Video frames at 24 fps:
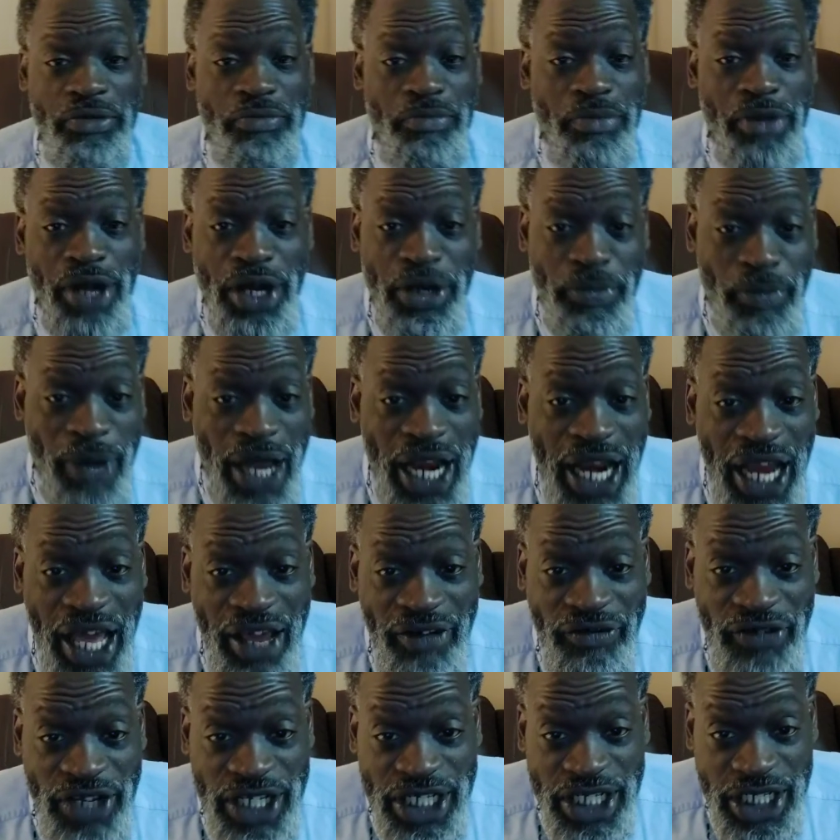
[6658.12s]
My
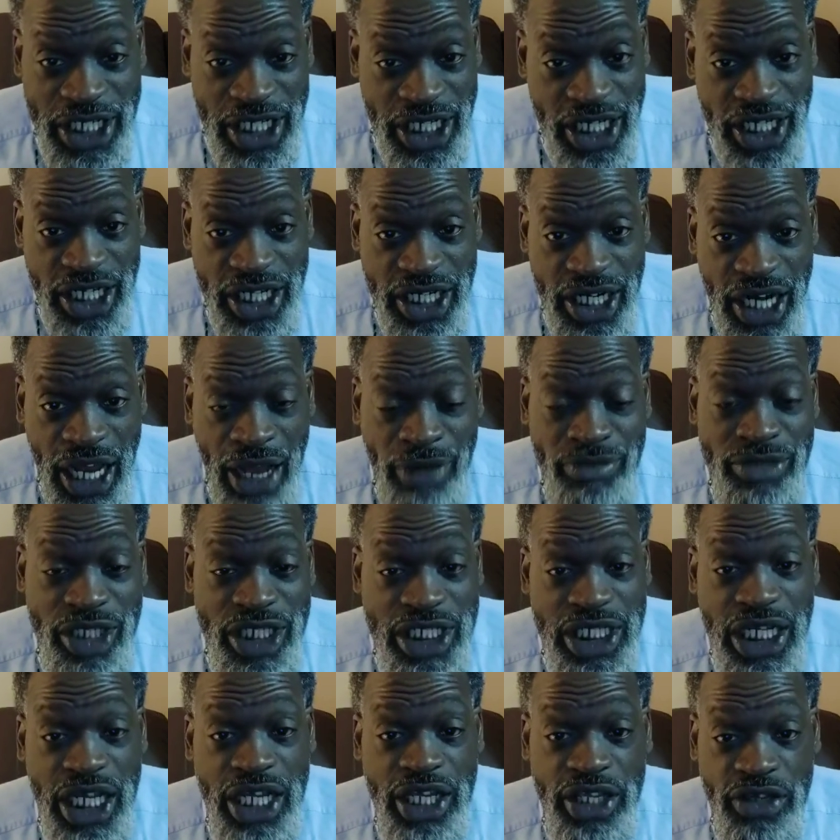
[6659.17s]
life is good. I'm
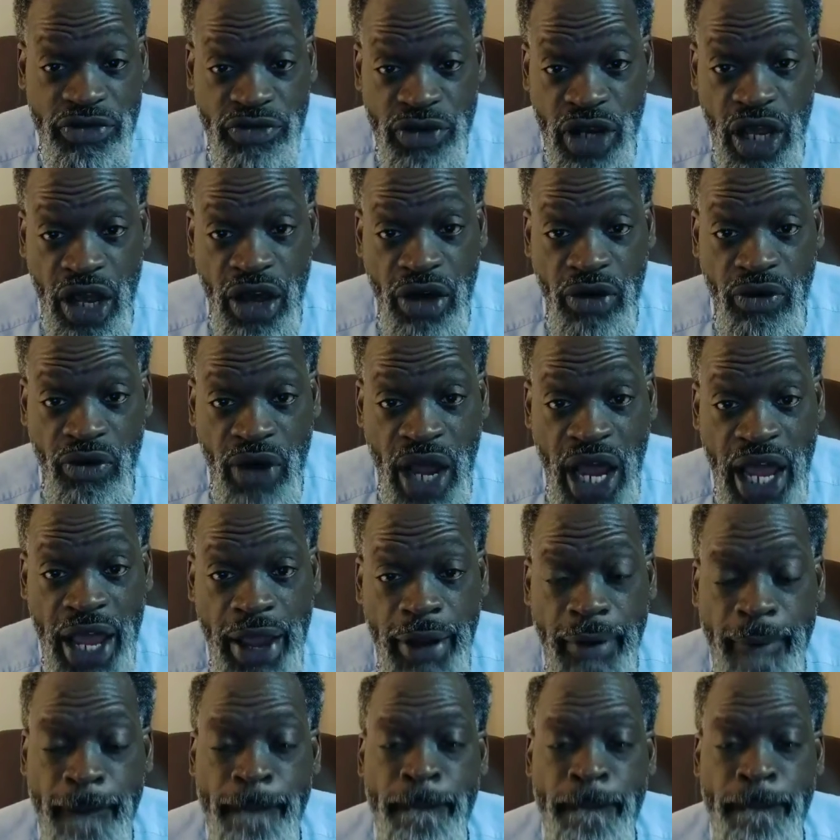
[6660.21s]
just letting you know, right?